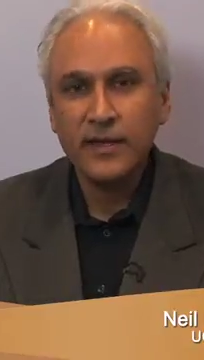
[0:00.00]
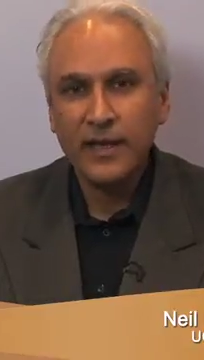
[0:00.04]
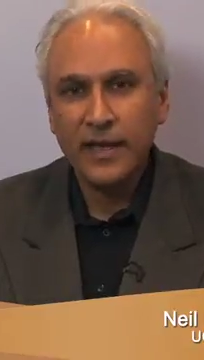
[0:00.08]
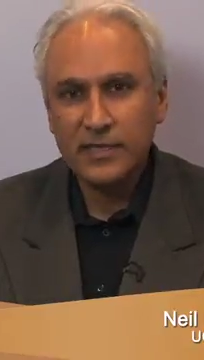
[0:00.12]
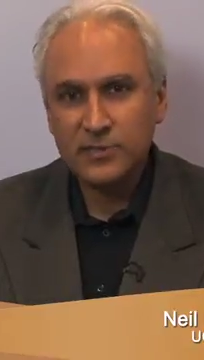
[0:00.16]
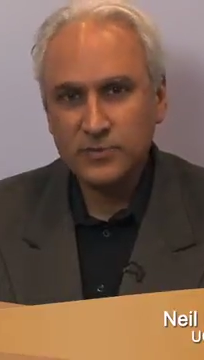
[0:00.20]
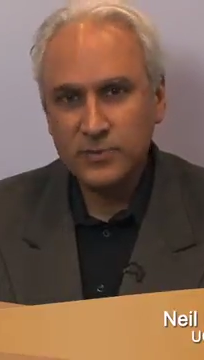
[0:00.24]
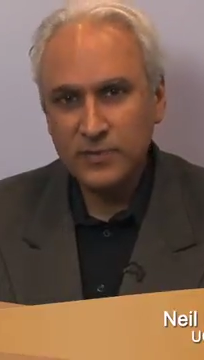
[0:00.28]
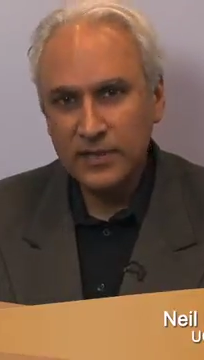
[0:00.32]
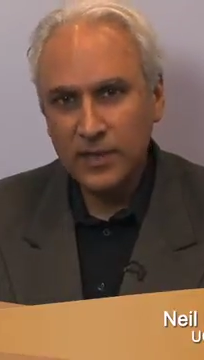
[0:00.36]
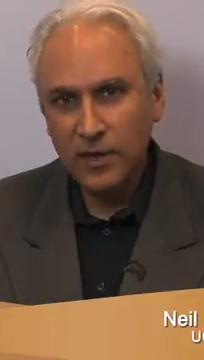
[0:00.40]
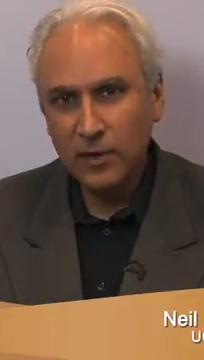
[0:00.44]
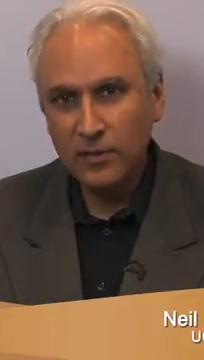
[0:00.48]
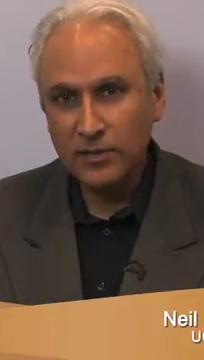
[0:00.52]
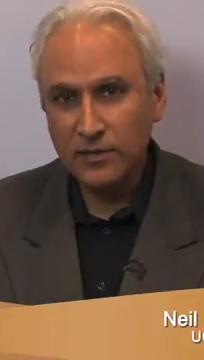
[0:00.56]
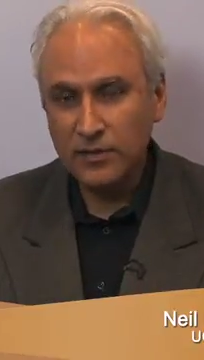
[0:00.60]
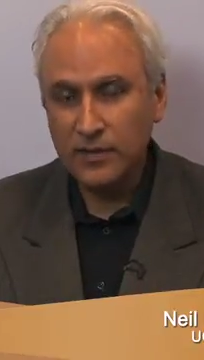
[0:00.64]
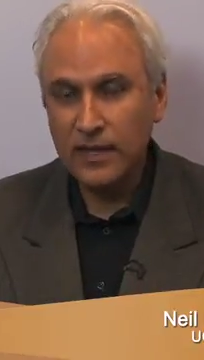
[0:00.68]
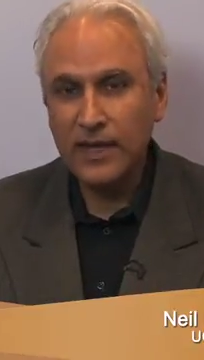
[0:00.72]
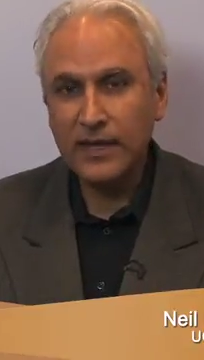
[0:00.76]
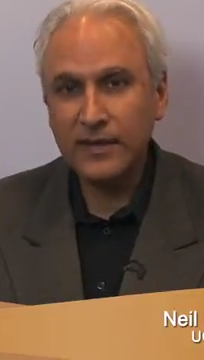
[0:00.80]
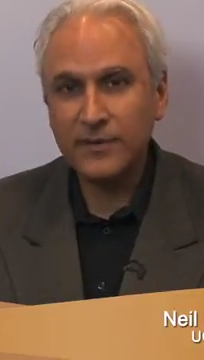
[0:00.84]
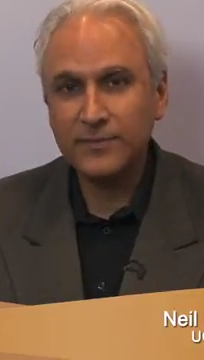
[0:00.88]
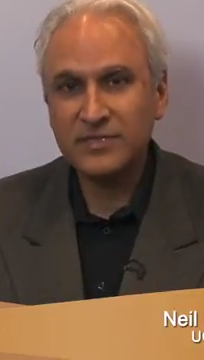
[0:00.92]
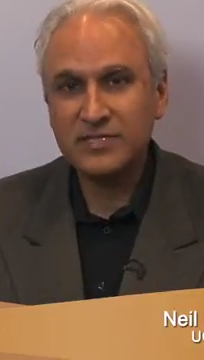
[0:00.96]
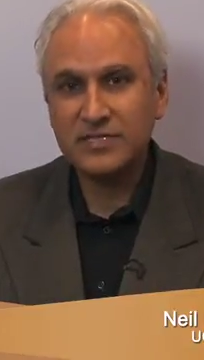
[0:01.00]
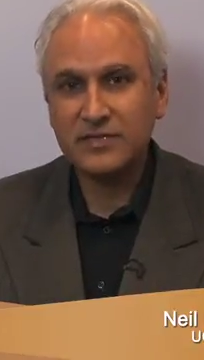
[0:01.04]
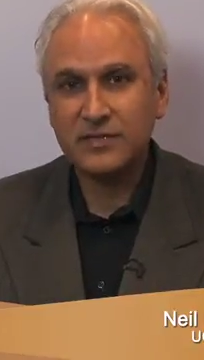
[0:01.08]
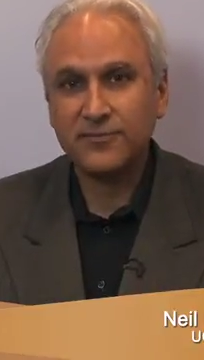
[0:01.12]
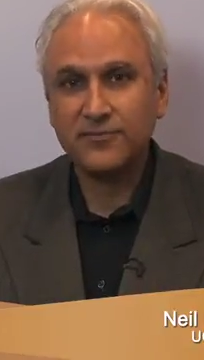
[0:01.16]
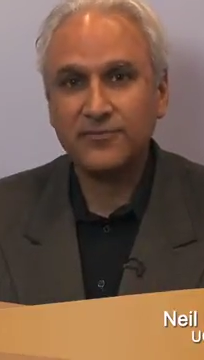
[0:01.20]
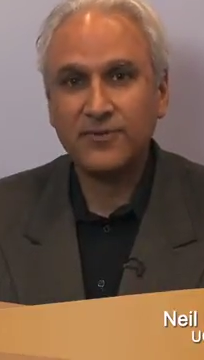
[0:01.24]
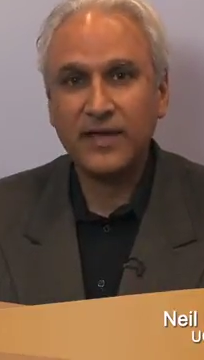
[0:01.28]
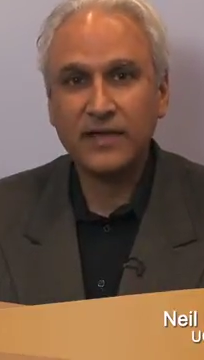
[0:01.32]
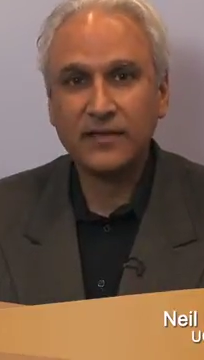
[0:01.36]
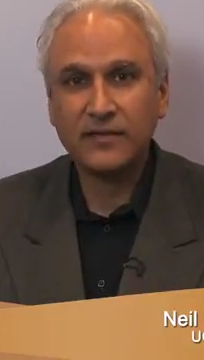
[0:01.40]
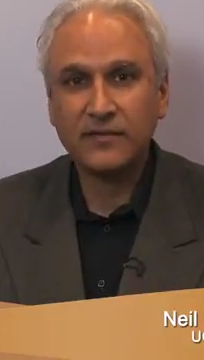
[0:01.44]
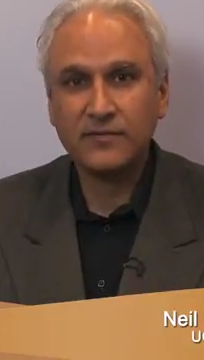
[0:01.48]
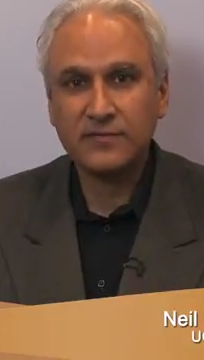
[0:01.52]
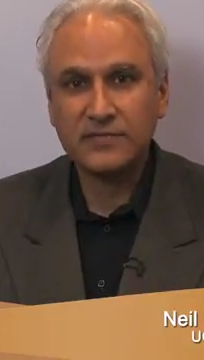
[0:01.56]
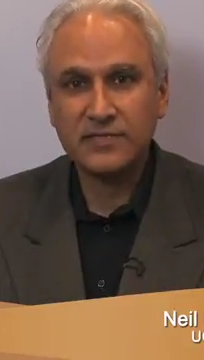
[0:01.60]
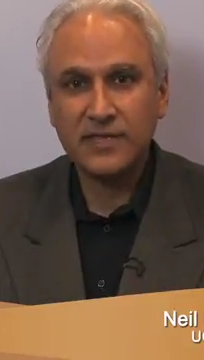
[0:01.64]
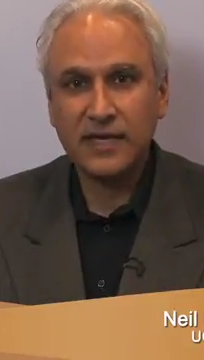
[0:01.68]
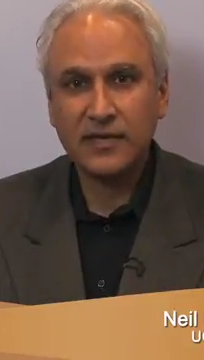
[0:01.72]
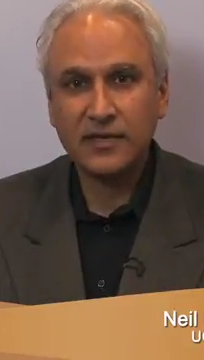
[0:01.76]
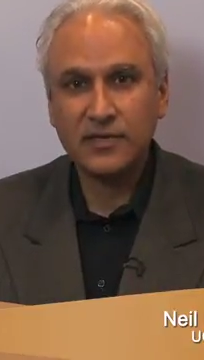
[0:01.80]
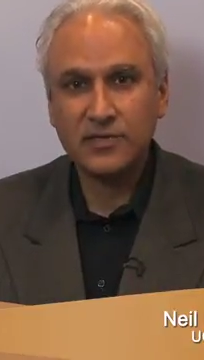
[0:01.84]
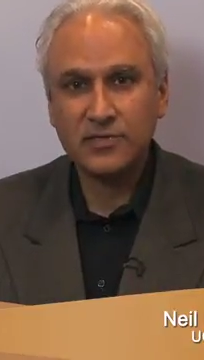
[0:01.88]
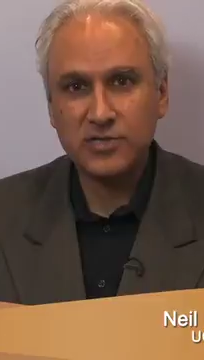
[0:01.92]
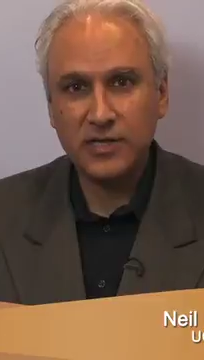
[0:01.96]
As we know, nilotinib is an effective
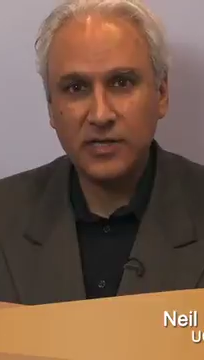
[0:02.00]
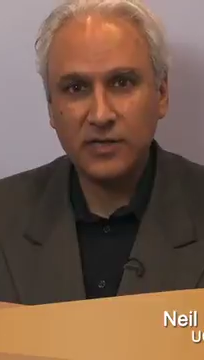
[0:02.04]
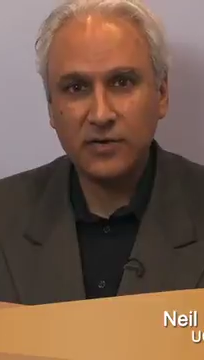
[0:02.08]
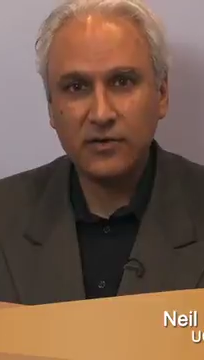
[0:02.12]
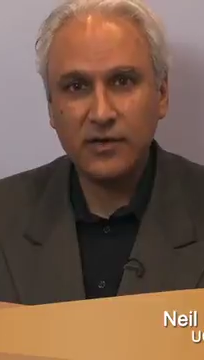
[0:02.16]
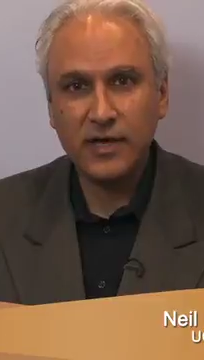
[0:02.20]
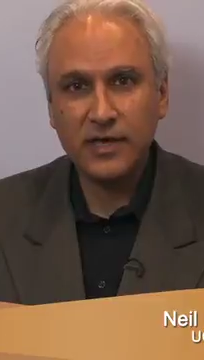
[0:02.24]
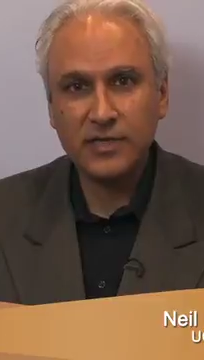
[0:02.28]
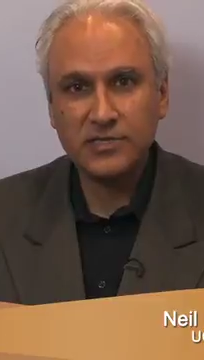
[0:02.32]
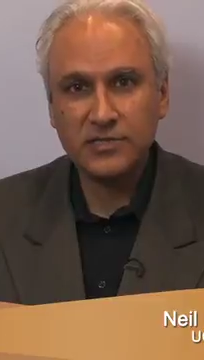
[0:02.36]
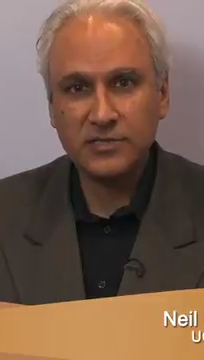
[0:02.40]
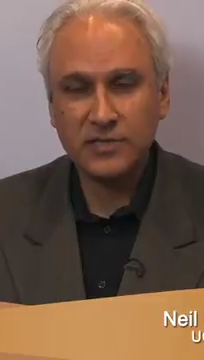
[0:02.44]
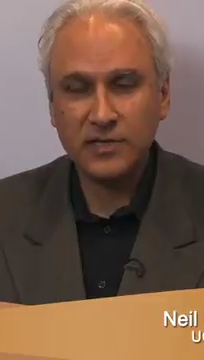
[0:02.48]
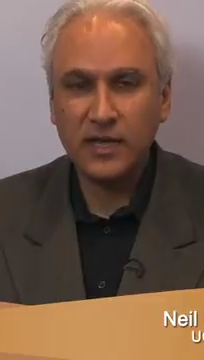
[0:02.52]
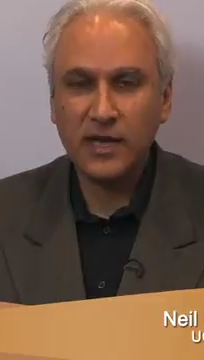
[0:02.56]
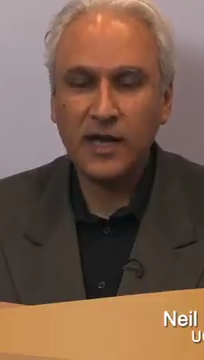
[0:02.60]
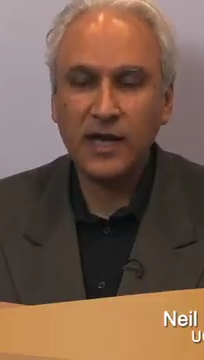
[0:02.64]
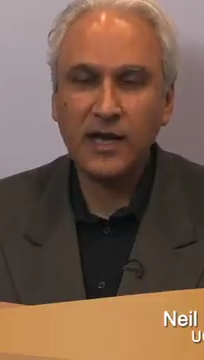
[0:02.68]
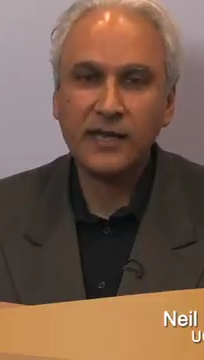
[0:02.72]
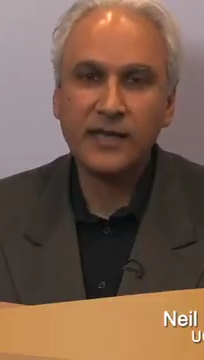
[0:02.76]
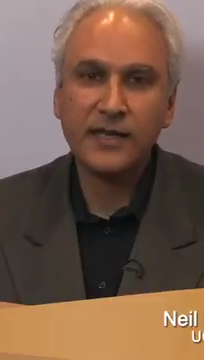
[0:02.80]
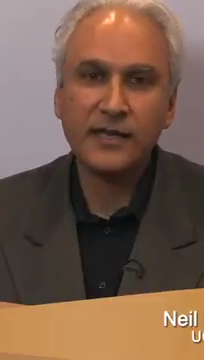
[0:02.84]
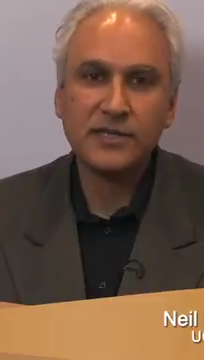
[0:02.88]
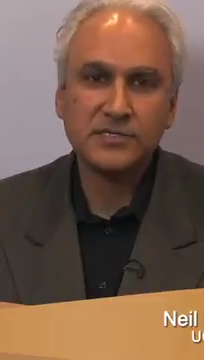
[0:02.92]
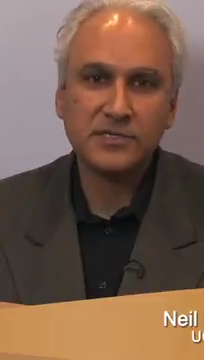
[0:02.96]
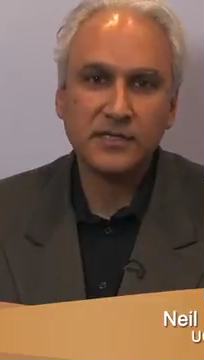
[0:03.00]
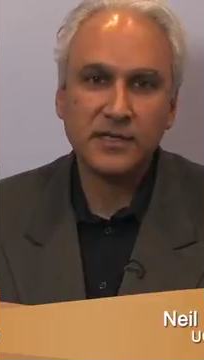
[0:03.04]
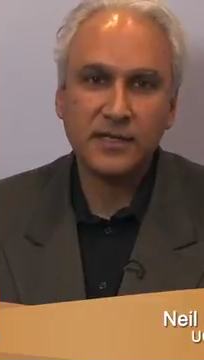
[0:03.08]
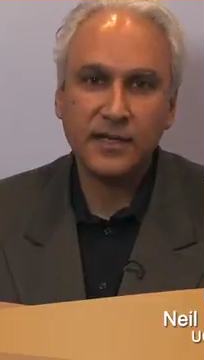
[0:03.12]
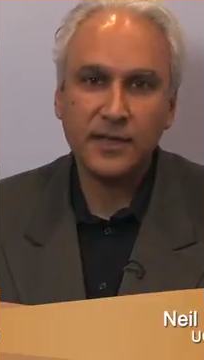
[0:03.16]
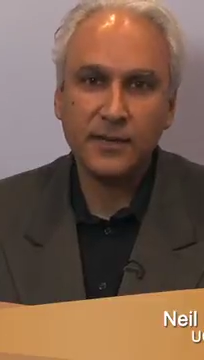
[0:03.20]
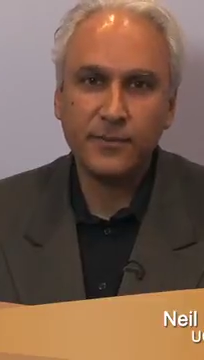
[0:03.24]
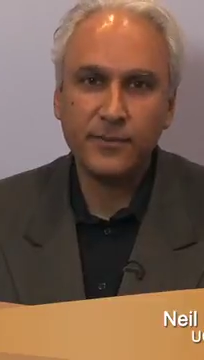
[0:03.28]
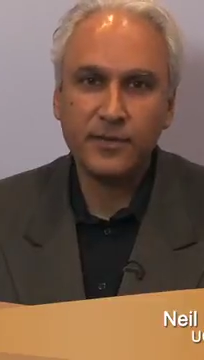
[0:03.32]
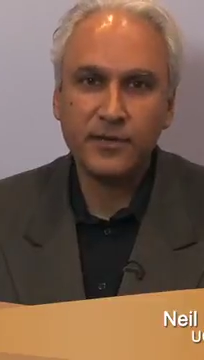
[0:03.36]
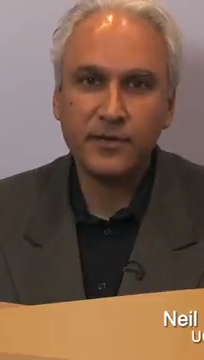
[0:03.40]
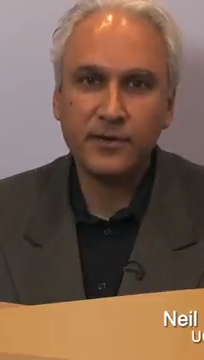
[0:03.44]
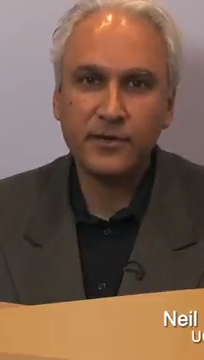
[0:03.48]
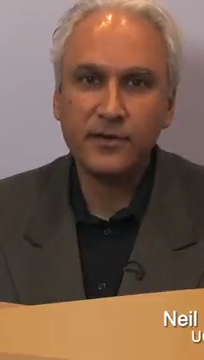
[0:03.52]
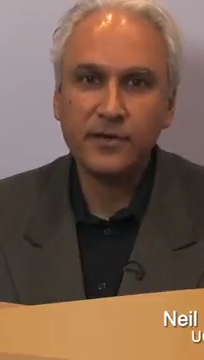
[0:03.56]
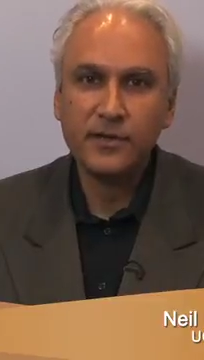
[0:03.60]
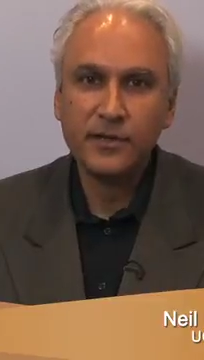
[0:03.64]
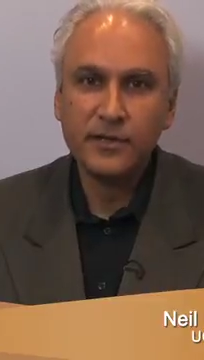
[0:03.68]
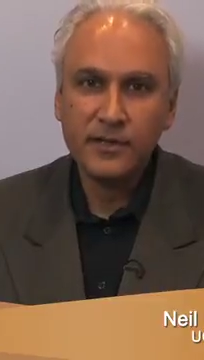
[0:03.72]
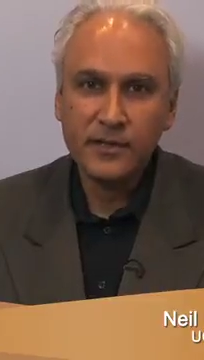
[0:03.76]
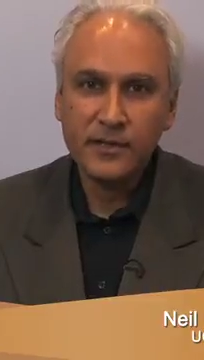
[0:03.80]
second-generation kinase inhibitor